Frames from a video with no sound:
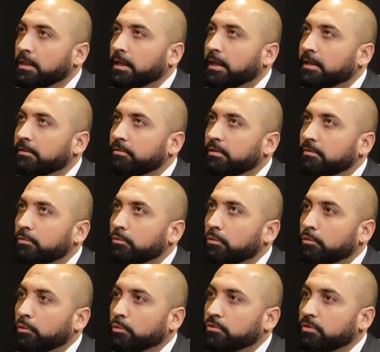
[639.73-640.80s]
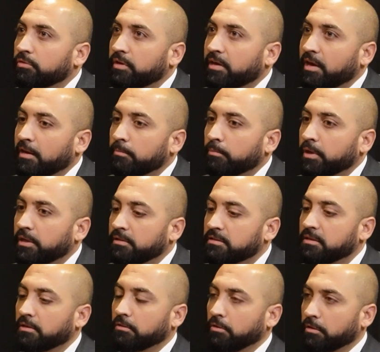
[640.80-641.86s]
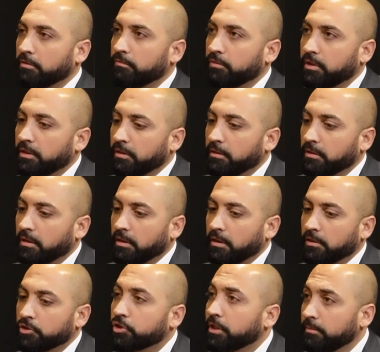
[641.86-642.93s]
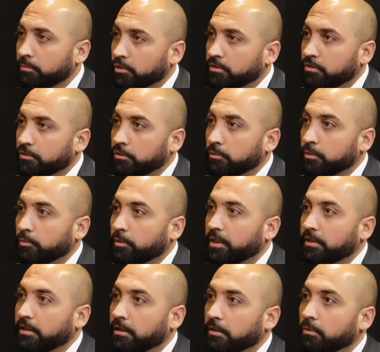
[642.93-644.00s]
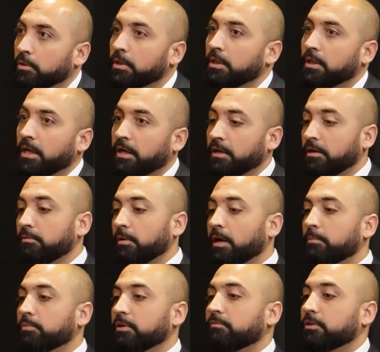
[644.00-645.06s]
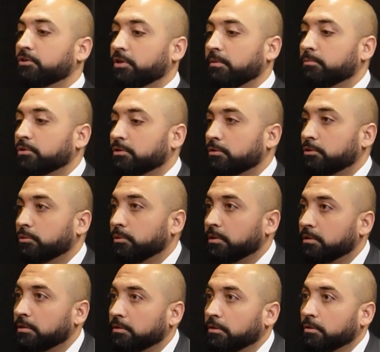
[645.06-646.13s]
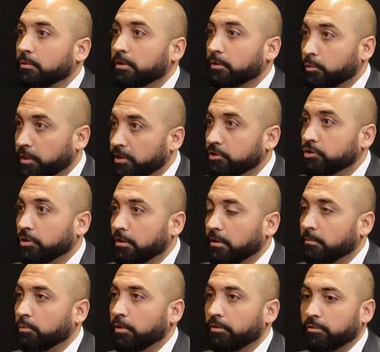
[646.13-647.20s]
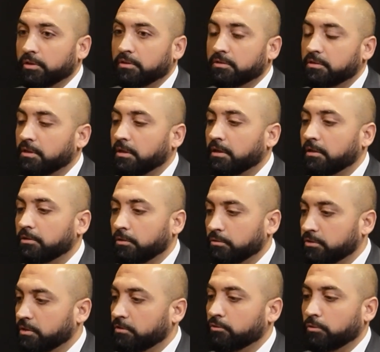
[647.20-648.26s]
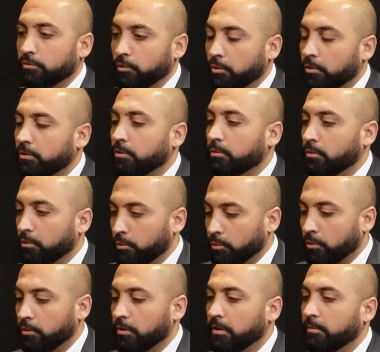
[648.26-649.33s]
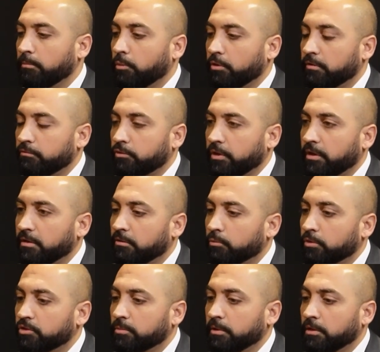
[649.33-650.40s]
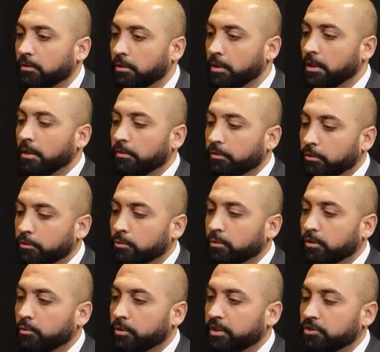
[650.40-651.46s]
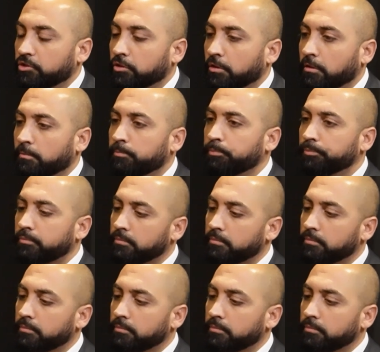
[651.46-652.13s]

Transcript: And I think those are the campaigns that a lot of the chambers are doing right now. And I believe the chambers are doing, a great job, whether it's, Central York or Aurora, Board of Trade in Richmond Hill. They're doing a great job